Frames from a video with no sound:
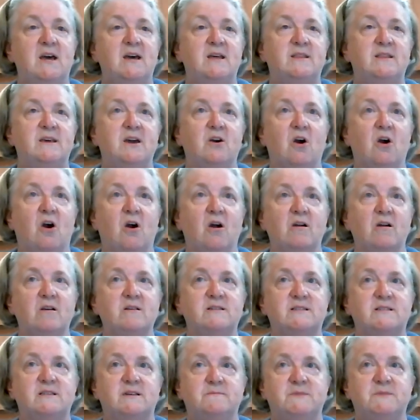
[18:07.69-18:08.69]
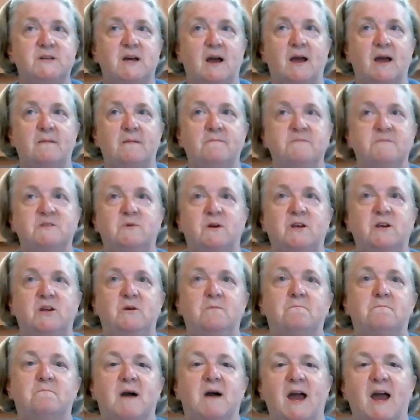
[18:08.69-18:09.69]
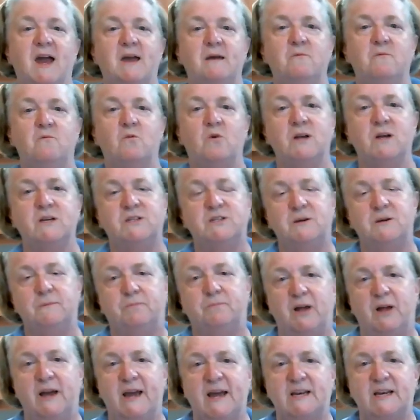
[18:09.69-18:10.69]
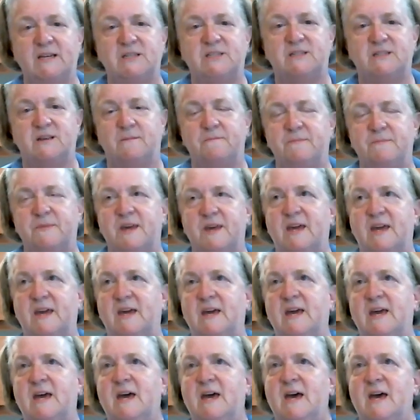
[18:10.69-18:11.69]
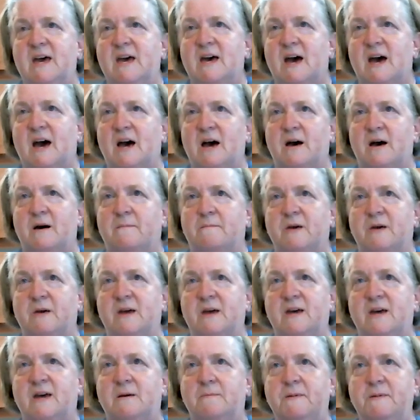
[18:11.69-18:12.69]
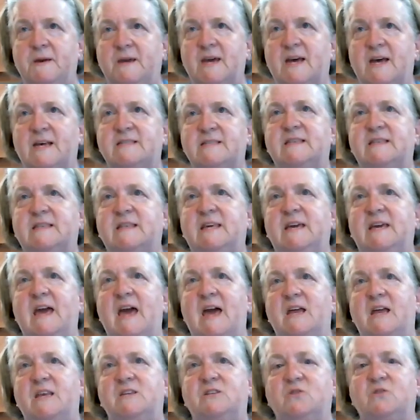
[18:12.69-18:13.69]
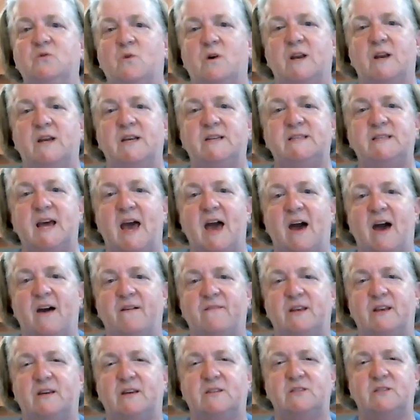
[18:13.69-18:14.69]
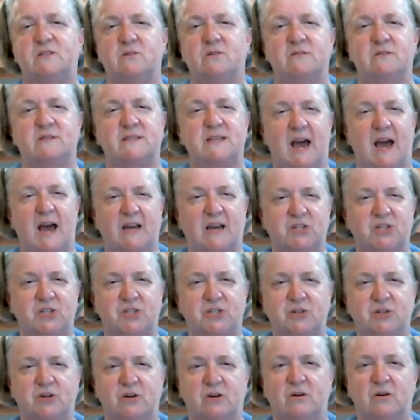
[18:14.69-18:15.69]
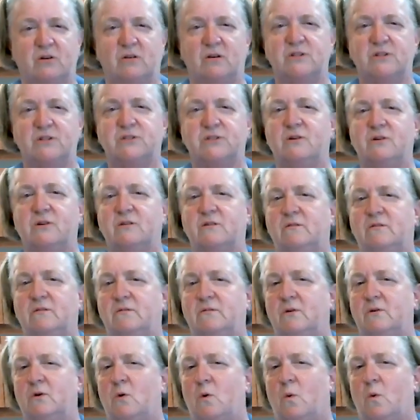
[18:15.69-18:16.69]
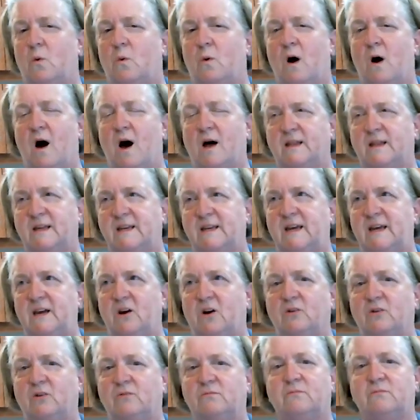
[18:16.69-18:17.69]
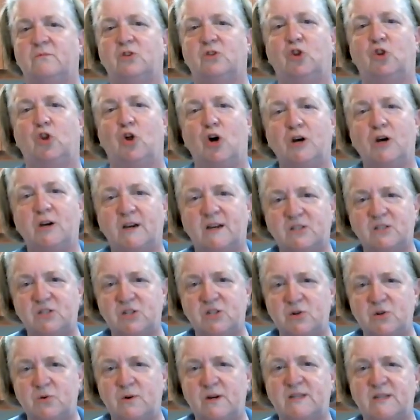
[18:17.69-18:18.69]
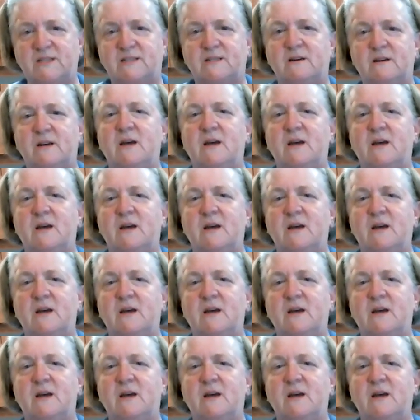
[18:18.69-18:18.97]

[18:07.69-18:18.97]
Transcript: There are some times when you might want to blanch something because in the end you want it to have a certain texture or a certain quality or look to it.